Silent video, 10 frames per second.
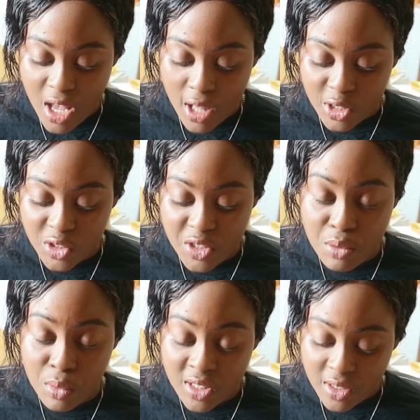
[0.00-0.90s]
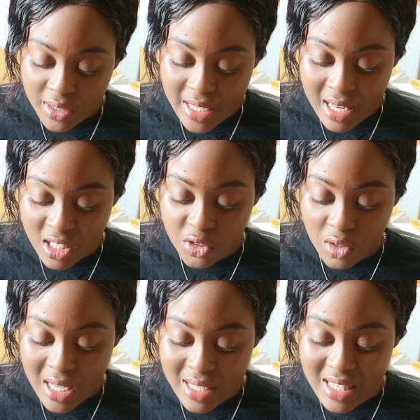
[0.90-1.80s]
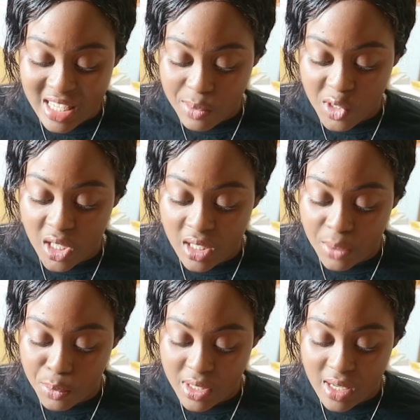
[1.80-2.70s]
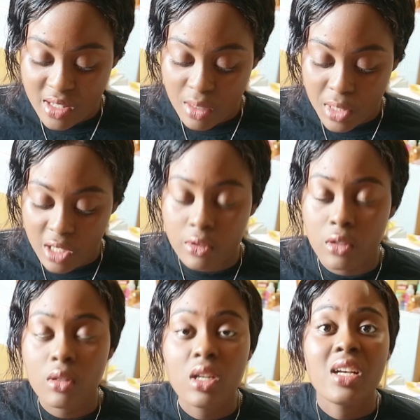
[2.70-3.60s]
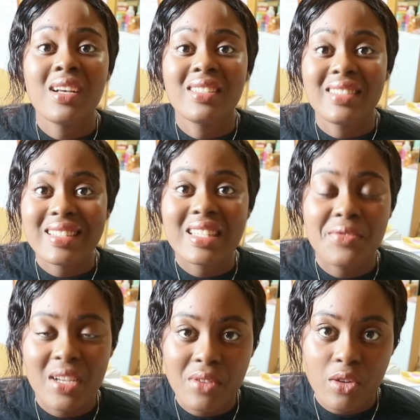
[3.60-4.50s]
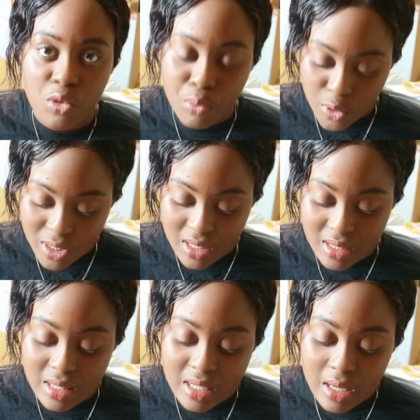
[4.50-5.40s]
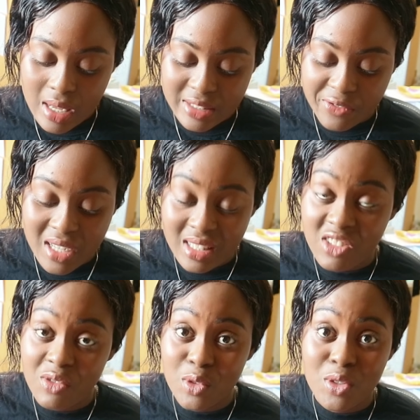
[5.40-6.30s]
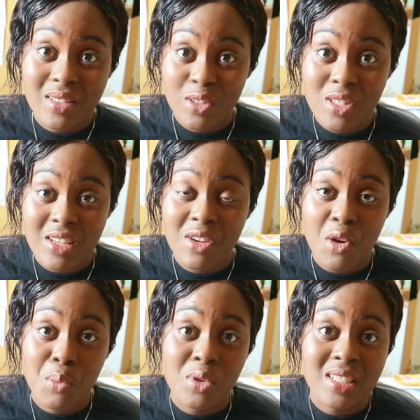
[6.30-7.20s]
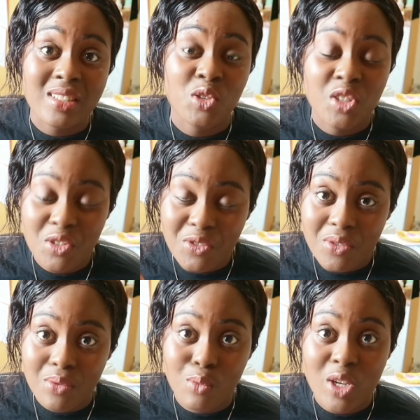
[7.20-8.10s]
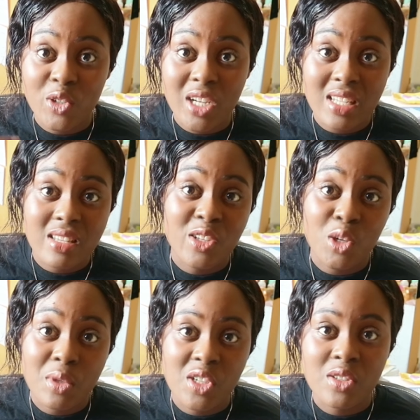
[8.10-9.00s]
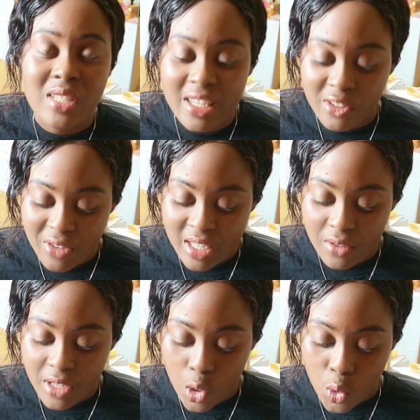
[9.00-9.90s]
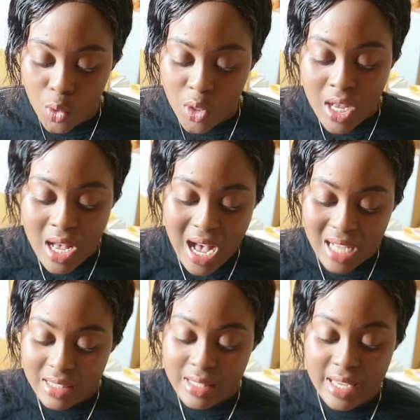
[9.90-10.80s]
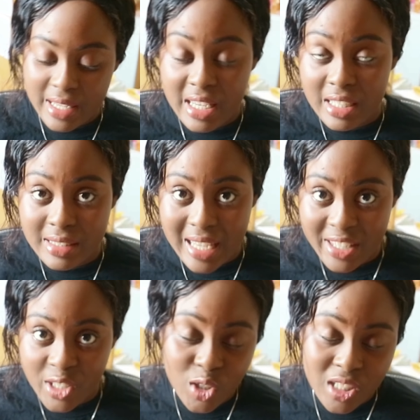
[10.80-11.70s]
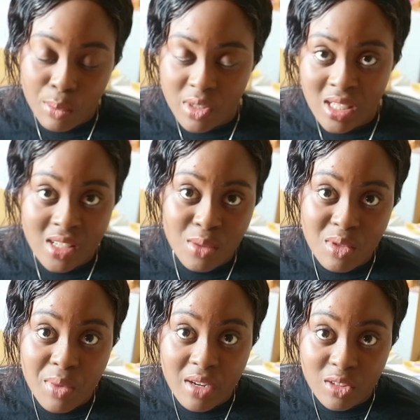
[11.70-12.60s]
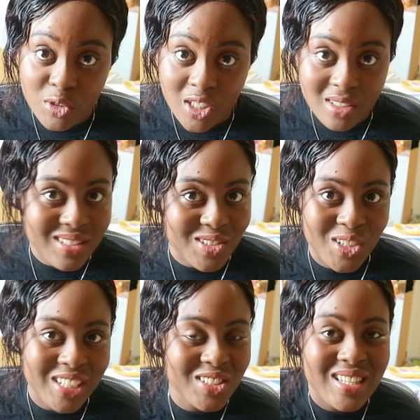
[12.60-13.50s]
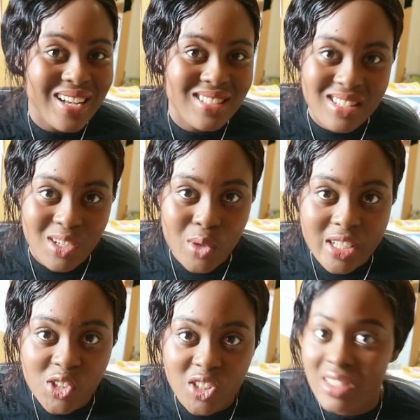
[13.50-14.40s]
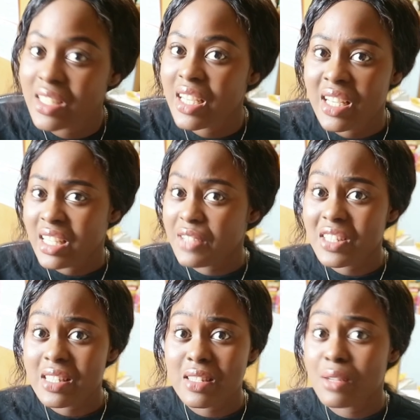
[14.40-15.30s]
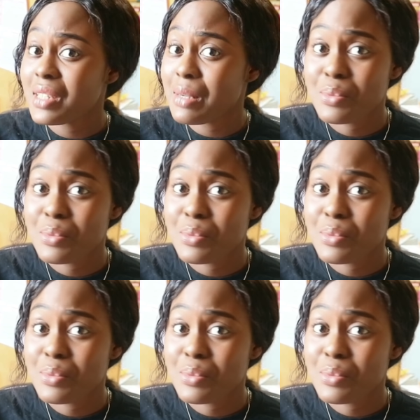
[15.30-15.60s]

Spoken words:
You need to monitor their electrolytes, especially the potassium level. This is very, very important. The fact that if those are very important, you need to, when you're counseling your patient, you need to kind of find out that, oh, are they taking any other potassium sparing drugs? You can just ask as a question. If there's sometimes